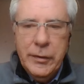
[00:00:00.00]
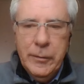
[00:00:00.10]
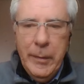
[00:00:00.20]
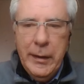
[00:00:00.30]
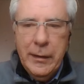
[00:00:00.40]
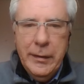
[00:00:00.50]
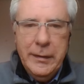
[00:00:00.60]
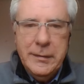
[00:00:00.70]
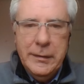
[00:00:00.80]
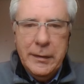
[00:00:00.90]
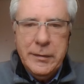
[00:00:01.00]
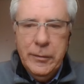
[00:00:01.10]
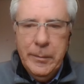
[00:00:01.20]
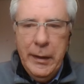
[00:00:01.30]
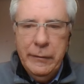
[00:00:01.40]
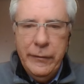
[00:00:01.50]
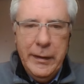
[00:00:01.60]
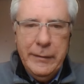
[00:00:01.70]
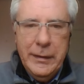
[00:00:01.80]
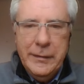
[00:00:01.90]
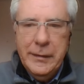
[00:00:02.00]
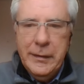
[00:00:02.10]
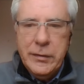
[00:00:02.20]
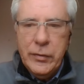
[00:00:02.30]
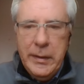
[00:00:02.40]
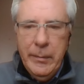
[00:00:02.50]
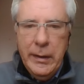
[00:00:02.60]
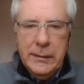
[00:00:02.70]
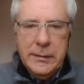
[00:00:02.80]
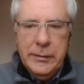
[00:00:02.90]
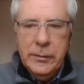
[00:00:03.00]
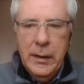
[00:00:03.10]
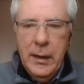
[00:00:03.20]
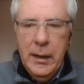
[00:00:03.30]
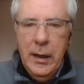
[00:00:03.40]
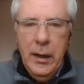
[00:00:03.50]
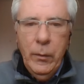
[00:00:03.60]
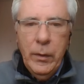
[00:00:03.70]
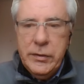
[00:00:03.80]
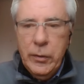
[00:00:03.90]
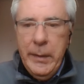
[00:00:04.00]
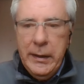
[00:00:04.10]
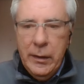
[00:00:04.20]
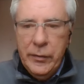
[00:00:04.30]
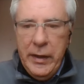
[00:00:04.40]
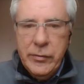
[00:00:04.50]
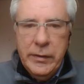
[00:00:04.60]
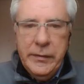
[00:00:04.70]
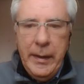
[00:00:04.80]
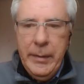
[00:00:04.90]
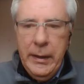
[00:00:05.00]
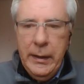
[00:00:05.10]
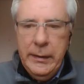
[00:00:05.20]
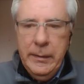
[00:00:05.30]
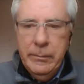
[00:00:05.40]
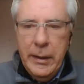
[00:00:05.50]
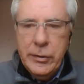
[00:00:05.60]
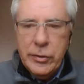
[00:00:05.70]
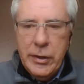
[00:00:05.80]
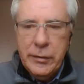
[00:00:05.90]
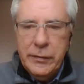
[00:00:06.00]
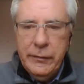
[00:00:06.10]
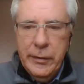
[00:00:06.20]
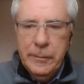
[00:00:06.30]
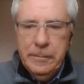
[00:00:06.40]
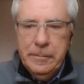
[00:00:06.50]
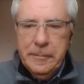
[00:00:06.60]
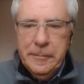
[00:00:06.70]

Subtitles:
2 miler, he's in the 2 mile 5, and he's in the 3 mile 2. What did you make of those entries, Emma? Any major shocks for you?